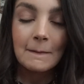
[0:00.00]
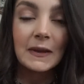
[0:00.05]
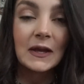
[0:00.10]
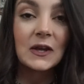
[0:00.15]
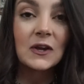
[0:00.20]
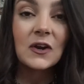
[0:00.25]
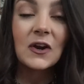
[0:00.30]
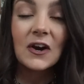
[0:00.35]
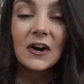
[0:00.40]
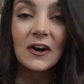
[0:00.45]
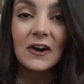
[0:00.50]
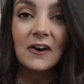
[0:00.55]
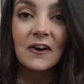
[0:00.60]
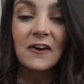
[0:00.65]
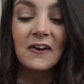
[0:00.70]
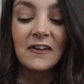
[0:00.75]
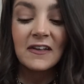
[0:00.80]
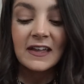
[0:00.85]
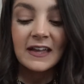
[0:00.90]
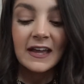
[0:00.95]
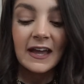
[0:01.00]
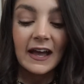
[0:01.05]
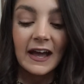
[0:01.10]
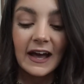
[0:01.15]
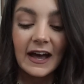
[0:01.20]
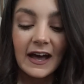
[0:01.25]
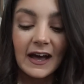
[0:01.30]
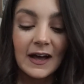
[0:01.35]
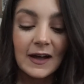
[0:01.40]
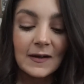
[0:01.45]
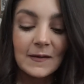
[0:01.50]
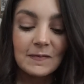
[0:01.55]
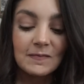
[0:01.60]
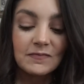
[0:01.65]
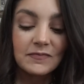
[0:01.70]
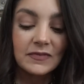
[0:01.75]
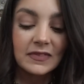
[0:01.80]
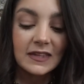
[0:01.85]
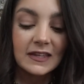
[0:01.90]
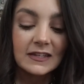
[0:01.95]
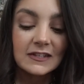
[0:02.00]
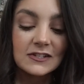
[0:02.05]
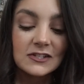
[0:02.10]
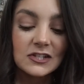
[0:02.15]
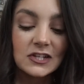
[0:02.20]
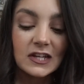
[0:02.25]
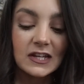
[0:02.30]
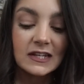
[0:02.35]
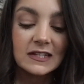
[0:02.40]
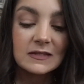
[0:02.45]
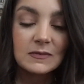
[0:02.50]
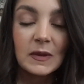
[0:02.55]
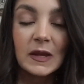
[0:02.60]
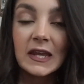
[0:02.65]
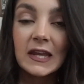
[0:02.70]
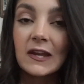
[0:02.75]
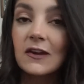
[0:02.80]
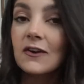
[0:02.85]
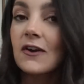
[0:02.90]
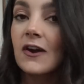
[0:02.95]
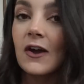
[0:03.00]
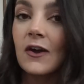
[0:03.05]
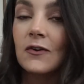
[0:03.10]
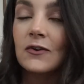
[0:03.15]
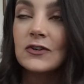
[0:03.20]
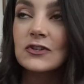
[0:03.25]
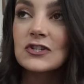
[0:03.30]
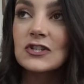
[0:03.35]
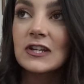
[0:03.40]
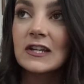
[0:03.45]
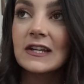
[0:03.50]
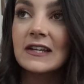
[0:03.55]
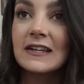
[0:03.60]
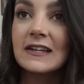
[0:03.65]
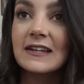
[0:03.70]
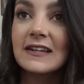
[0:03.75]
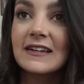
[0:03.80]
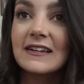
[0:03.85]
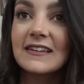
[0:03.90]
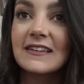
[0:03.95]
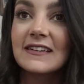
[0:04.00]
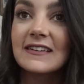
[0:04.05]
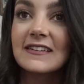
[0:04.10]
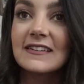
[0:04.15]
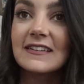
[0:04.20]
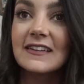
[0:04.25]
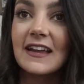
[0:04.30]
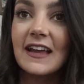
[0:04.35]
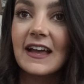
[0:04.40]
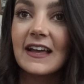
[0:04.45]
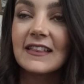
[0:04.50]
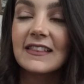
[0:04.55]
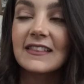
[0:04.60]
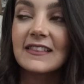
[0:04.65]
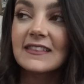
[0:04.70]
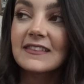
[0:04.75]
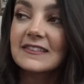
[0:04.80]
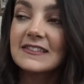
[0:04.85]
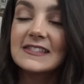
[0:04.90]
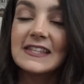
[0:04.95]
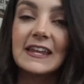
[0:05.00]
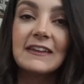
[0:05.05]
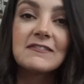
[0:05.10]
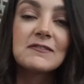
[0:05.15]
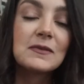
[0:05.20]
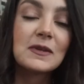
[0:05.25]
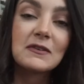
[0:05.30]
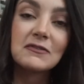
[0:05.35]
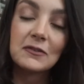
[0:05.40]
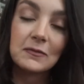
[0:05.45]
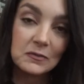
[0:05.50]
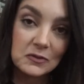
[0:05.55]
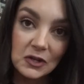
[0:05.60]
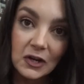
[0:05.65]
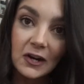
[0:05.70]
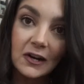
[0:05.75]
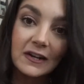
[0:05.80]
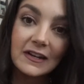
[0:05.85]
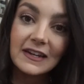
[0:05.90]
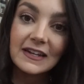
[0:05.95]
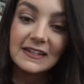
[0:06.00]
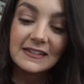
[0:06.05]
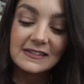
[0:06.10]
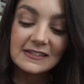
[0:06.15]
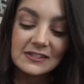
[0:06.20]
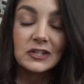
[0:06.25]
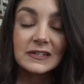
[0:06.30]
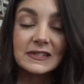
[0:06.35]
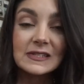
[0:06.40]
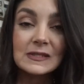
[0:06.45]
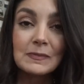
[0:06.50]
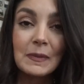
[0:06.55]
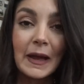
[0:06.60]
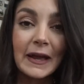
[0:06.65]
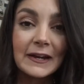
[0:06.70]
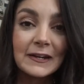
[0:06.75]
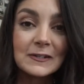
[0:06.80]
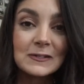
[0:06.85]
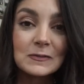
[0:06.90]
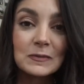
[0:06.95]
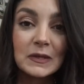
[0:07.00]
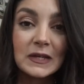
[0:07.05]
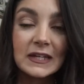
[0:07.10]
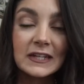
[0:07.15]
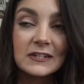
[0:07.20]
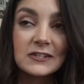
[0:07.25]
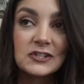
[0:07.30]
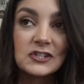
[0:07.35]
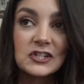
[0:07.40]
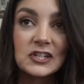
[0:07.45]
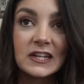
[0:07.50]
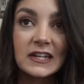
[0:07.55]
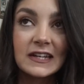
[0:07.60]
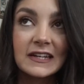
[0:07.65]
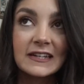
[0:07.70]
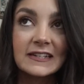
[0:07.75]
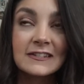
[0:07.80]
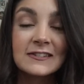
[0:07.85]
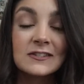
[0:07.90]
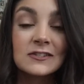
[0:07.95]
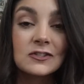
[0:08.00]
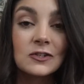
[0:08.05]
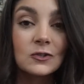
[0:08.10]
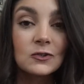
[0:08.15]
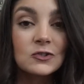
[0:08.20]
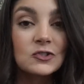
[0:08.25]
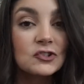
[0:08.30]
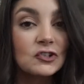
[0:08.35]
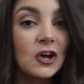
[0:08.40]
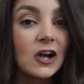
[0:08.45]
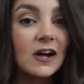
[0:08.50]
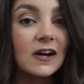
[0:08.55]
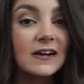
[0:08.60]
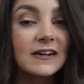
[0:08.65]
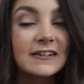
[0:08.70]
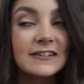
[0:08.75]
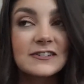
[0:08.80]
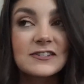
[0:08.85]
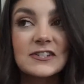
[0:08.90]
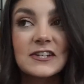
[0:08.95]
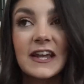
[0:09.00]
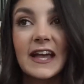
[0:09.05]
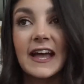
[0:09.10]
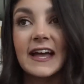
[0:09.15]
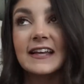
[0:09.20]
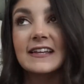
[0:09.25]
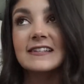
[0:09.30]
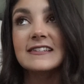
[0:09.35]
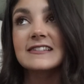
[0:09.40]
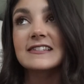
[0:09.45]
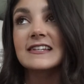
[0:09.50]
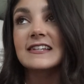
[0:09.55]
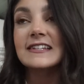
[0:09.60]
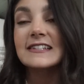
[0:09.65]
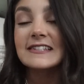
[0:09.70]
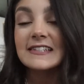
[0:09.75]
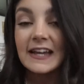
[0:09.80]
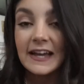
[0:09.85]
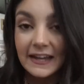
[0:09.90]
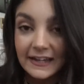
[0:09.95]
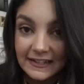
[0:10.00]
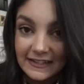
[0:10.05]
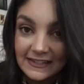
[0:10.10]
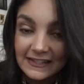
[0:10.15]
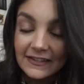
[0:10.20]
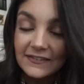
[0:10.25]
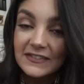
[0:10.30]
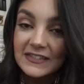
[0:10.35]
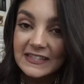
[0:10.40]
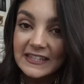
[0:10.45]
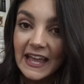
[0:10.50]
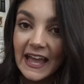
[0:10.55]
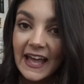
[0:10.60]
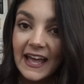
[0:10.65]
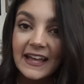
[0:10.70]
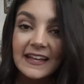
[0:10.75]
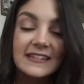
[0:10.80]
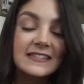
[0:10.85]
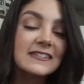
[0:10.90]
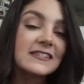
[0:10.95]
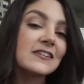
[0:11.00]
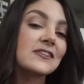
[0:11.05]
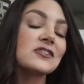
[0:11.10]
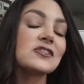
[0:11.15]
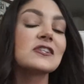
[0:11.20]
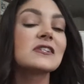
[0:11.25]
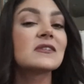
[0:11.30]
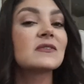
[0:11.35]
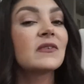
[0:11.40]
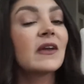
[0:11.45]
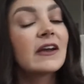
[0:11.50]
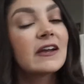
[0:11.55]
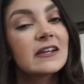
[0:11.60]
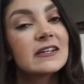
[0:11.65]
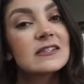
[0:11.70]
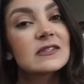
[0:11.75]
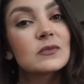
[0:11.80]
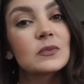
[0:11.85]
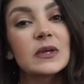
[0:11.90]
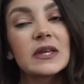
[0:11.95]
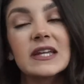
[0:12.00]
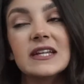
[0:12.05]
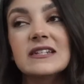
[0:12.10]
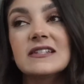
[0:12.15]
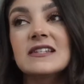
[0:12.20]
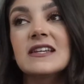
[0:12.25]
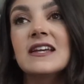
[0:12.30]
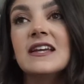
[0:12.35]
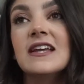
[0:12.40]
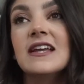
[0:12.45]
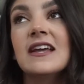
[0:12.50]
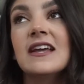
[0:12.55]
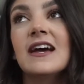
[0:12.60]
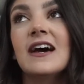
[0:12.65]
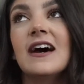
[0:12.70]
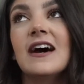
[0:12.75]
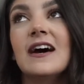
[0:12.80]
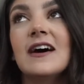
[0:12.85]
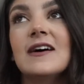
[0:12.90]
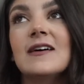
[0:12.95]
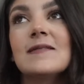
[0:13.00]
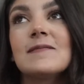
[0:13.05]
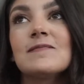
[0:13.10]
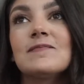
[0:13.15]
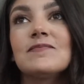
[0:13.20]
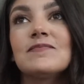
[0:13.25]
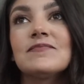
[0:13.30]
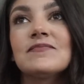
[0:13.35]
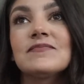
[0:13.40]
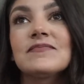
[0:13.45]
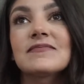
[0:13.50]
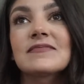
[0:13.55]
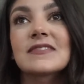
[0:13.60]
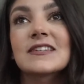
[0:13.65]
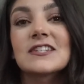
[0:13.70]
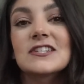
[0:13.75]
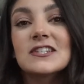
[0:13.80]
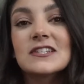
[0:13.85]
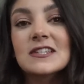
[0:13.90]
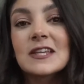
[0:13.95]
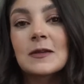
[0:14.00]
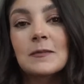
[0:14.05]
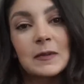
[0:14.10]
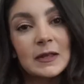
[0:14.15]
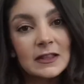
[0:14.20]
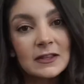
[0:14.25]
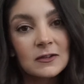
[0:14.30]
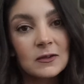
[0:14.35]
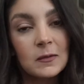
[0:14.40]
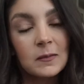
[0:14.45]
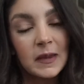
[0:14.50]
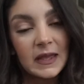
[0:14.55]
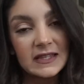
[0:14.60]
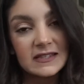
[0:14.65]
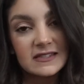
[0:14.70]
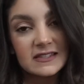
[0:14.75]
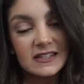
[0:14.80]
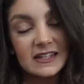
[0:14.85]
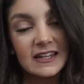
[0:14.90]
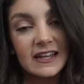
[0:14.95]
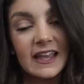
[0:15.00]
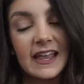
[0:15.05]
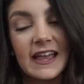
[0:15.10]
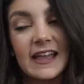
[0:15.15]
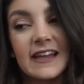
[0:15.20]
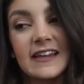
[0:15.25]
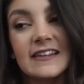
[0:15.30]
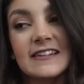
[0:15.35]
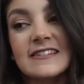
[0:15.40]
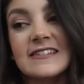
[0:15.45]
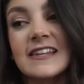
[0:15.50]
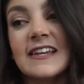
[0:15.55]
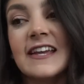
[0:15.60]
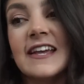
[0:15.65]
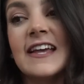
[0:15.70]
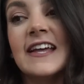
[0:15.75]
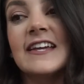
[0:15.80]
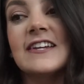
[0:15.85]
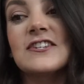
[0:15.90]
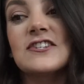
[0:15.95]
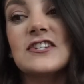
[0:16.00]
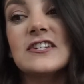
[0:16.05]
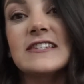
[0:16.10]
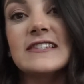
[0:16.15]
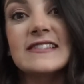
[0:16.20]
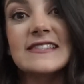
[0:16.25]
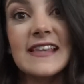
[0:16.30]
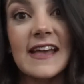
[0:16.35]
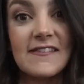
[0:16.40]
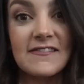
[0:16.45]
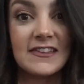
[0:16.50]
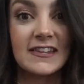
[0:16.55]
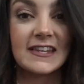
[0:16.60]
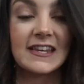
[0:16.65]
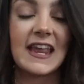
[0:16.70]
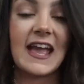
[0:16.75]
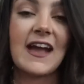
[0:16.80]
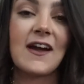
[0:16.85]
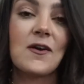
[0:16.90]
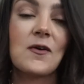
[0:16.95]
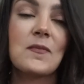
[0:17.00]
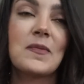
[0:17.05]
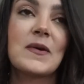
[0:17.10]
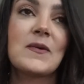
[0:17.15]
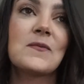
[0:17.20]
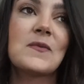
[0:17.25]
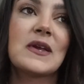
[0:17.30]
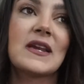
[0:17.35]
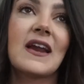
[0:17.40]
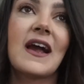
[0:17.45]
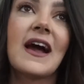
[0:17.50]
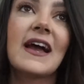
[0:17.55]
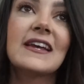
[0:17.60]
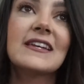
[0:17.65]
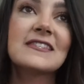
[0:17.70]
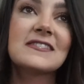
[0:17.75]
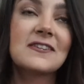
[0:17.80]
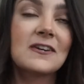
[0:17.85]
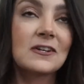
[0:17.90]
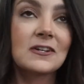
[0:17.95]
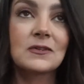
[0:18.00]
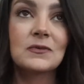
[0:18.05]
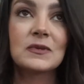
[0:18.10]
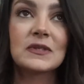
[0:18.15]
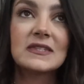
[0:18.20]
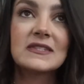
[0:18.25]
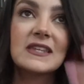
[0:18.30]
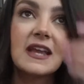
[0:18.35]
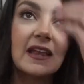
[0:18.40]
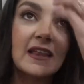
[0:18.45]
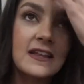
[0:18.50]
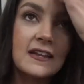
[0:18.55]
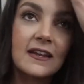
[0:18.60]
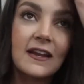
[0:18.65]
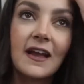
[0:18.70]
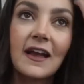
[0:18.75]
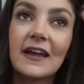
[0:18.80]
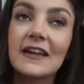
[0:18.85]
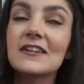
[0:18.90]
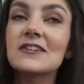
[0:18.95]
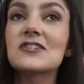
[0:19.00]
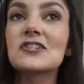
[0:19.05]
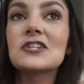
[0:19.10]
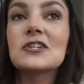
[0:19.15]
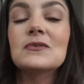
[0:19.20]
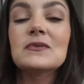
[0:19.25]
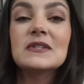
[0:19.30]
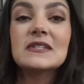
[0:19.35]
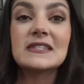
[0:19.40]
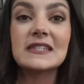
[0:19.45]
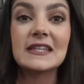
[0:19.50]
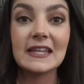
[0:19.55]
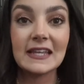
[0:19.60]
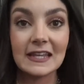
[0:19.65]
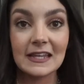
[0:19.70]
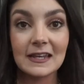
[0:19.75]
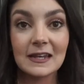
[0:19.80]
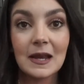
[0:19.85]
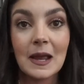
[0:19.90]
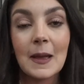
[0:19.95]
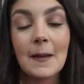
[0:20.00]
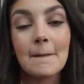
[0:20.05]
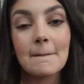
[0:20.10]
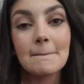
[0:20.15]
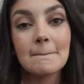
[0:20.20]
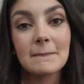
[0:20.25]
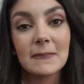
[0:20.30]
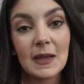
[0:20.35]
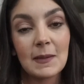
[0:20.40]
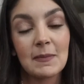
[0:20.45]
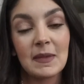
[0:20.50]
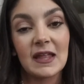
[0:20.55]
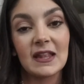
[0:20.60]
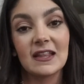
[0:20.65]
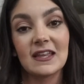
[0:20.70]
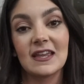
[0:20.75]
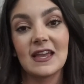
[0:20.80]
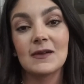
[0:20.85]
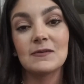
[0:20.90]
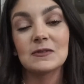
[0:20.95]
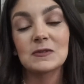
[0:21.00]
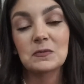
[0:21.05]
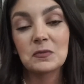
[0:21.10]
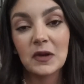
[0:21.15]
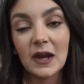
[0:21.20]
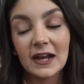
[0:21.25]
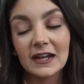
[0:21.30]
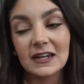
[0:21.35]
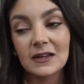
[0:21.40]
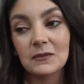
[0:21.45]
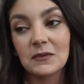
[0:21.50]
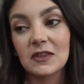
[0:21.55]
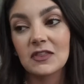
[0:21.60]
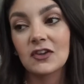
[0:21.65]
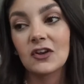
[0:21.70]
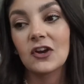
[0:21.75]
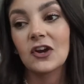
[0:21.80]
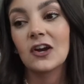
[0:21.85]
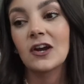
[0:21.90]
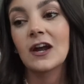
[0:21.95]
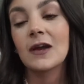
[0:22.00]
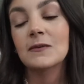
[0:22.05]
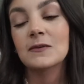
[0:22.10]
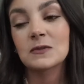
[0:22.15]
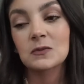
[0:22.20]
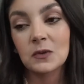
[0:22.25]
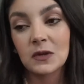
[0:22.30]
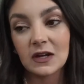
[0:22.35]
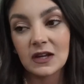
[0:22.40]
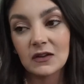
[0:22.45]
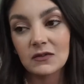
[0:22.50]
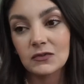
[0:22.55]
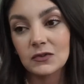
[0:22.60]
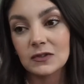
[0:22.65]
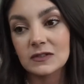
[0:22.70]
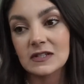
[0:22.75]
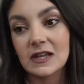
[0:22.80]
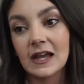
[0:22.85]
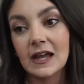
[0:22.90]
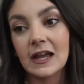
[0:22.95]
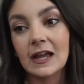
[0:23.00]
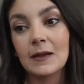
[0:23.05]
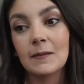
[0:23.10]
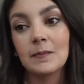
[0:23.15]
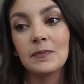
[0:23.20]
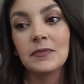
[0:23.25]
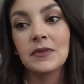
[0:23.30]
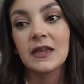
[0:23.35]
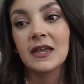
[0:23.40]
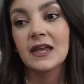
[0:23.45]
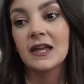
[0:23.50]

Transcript: my girl. Um, she's my hero. She saved me from darkness. She inspires me. She is so strong. She has tons of sass. She's very sweet. Um, she's like my little bestie, and she's seven now, but when I started with Stella and Dot, she was in my belly. I was pregnant with her. I was working full time.